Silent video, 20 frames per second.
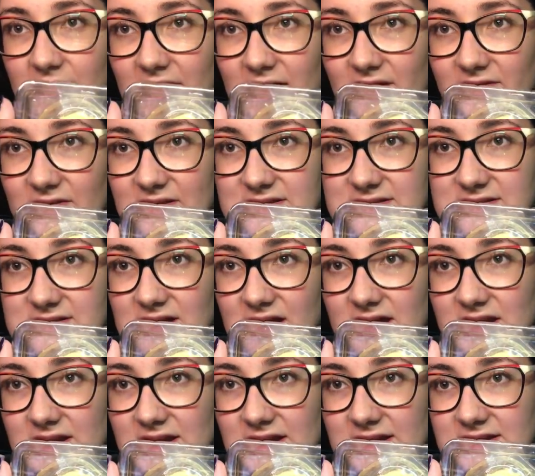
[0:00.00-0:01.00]
we have his
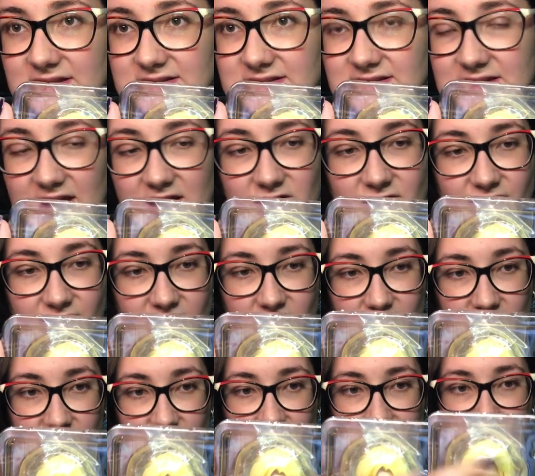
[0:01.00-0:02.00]
gun and his knife
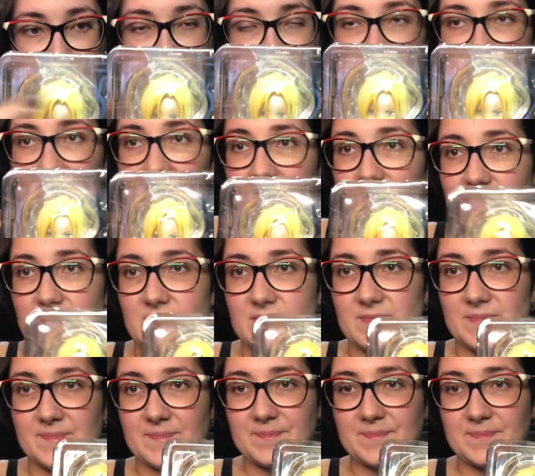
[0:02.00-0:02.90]
right there.